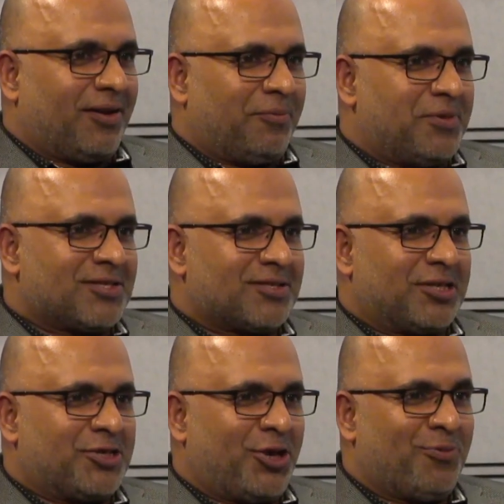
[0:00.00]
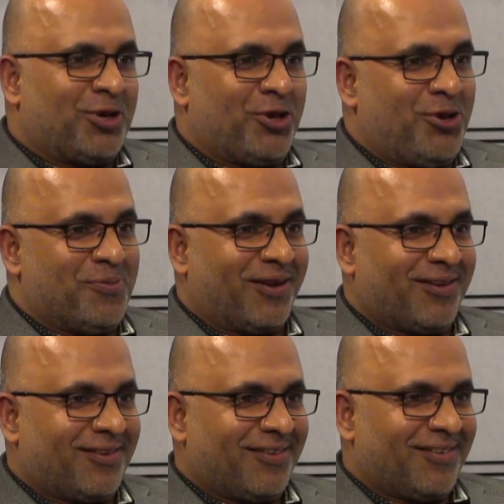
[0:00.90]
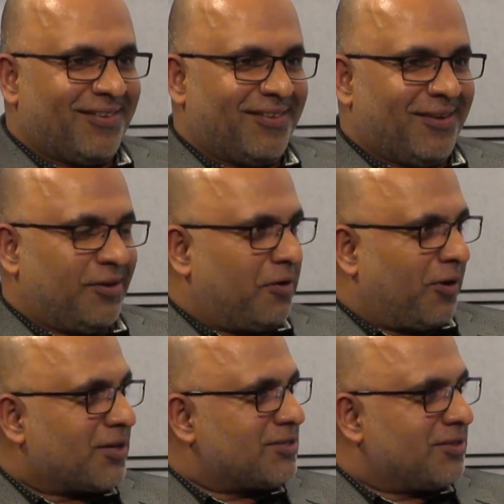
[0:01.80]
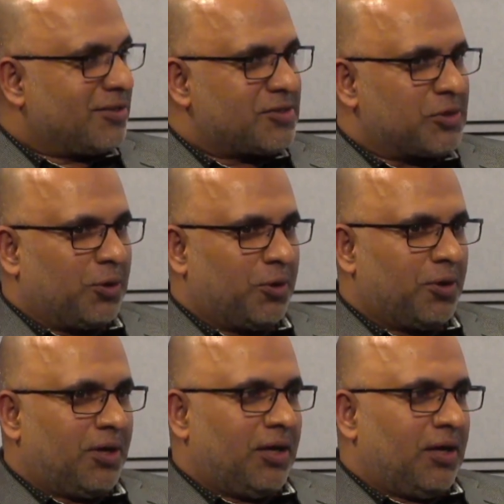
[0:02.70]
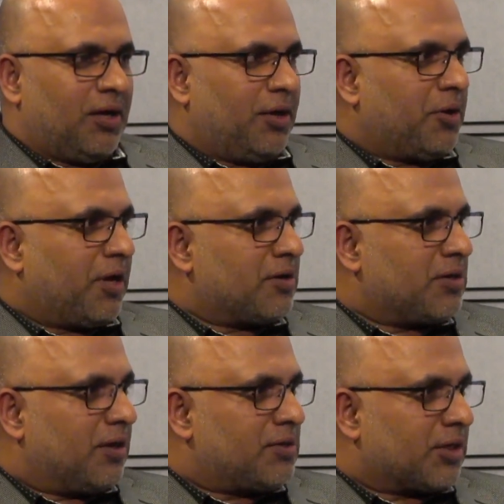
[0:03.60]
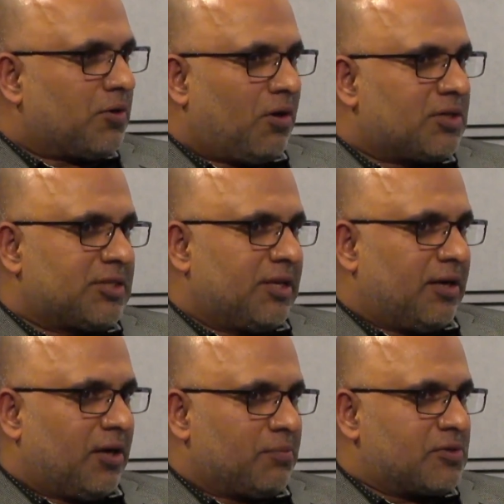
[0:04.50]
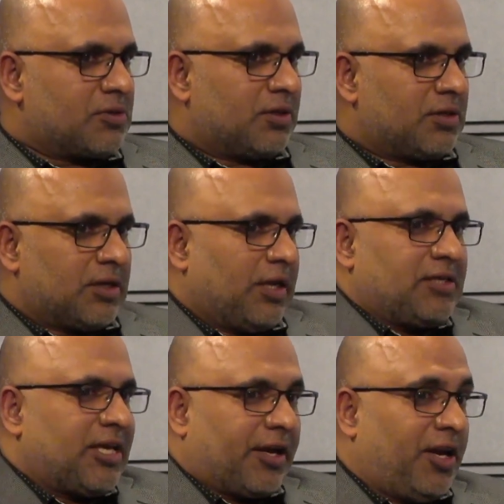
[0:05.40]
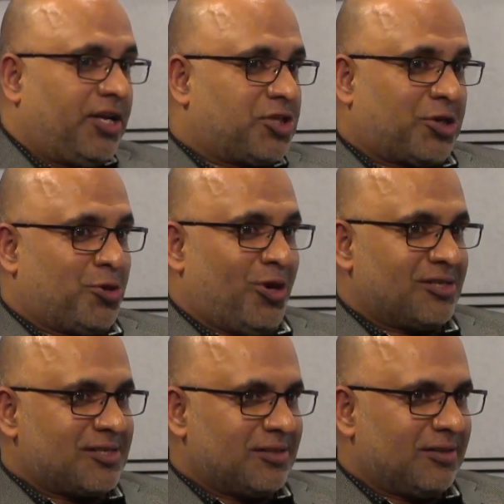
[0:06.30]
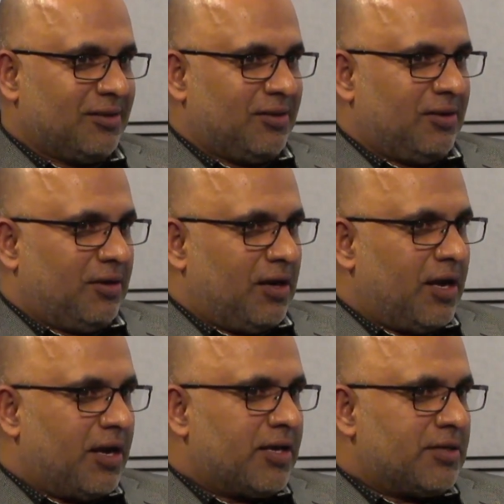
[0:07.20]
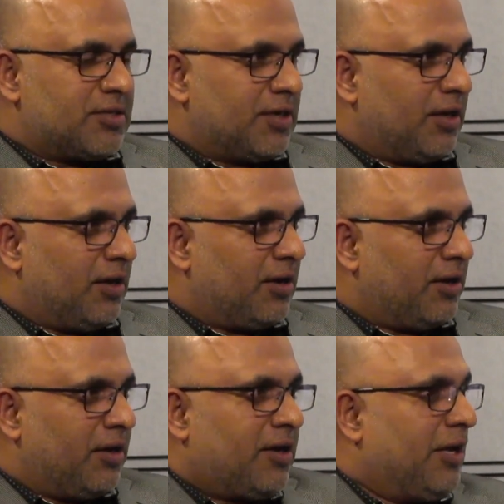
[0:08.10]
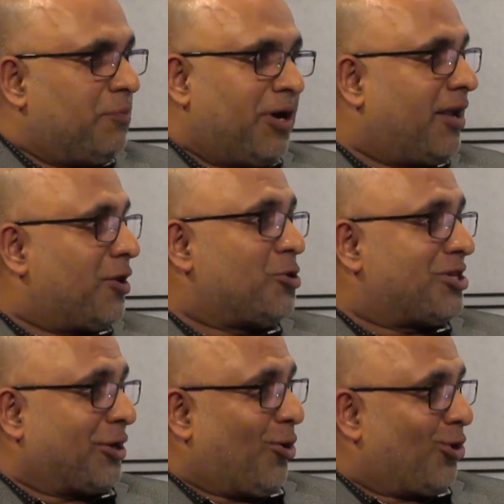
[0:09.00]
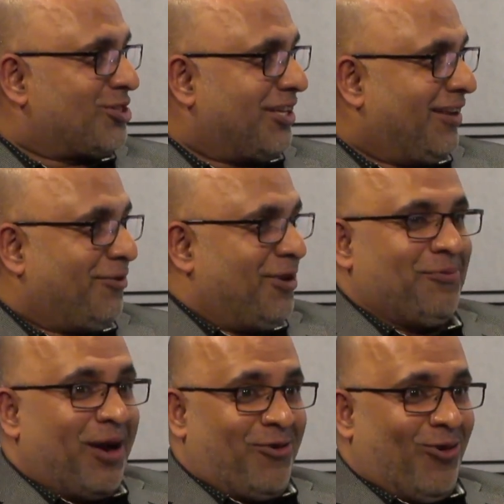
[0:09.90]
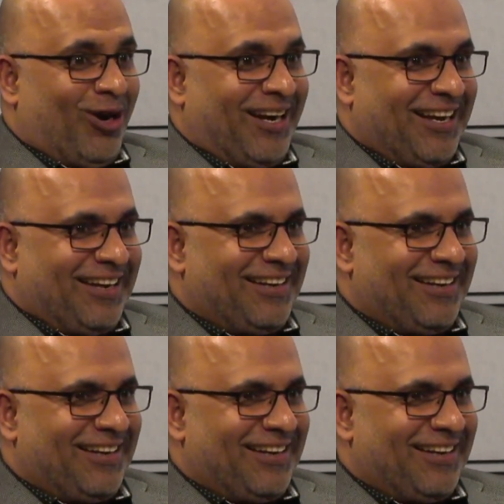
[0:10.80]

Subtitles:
Business is human to human, correct? So you can technology comes, that's second nature to us, and anybody can do technology in my world.